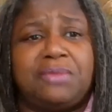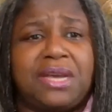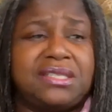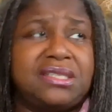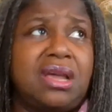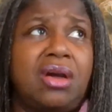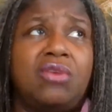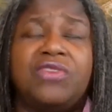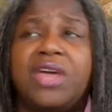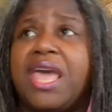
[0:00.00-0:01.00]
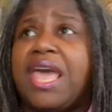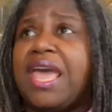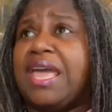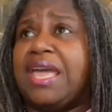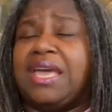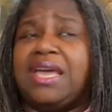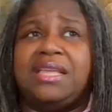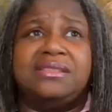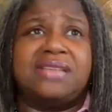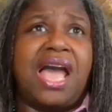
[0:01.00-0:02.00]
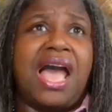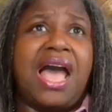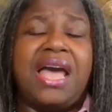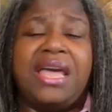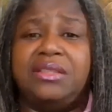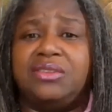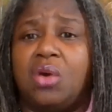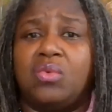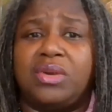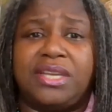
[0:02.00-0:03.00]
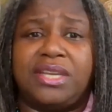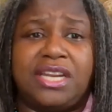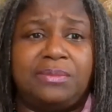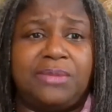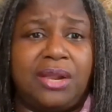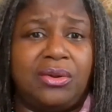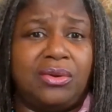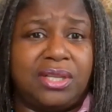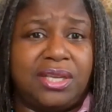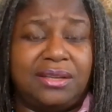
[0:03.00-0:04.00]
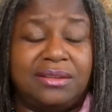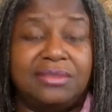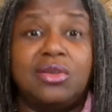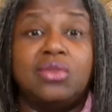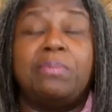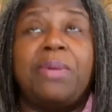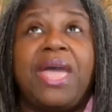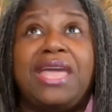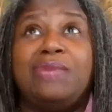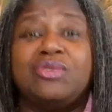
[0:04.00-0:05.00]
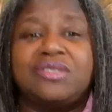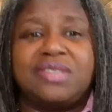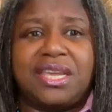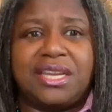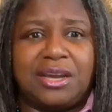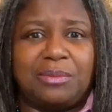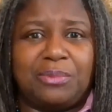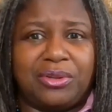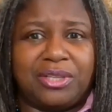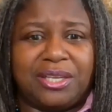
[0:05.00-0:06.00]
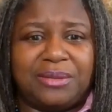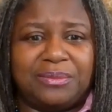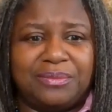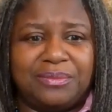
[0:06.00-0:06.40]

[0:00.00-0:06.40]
myself, and I don't want to get up that early. So the pain was getting up early.